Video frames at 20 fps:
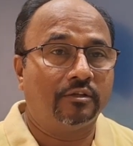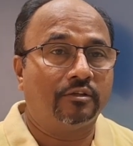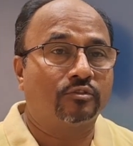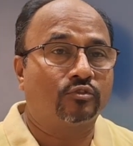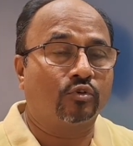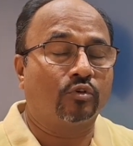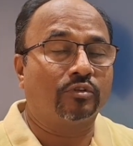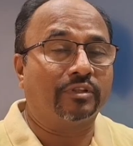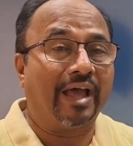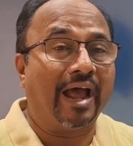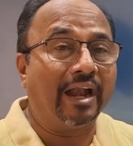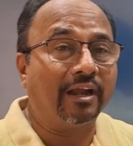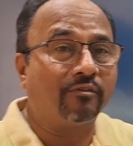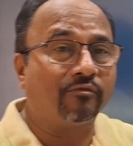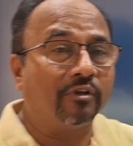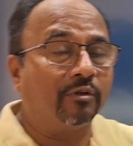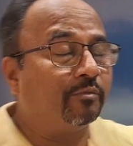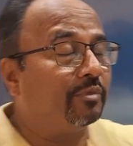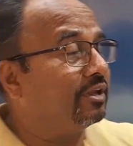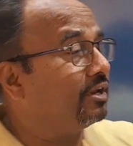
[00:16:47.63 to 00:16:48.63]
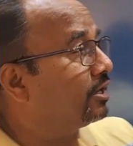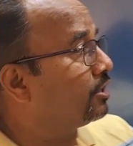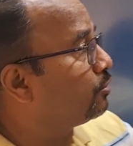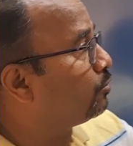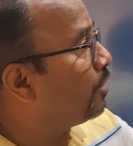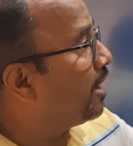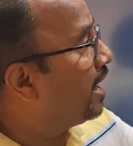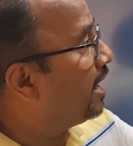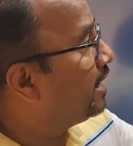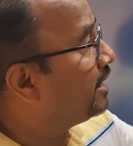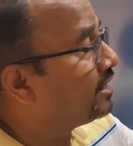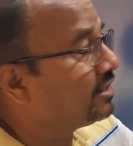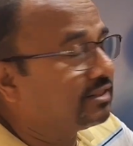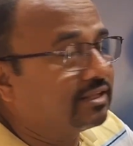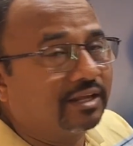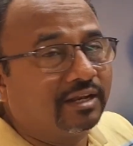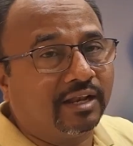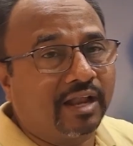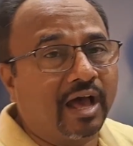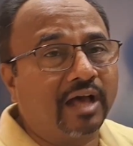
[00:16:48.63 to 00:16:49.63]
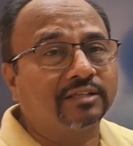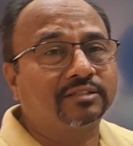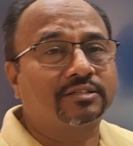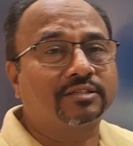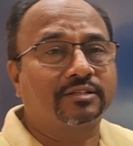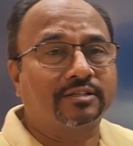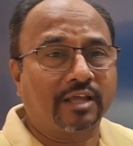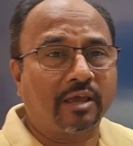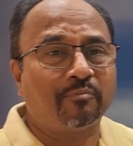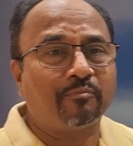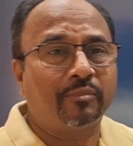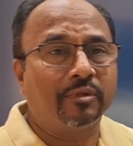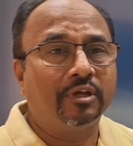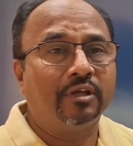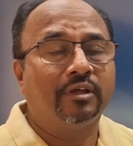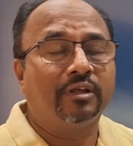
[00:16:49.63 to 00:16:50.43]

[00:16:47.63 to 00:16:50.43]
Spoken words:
So that will be required in the last step.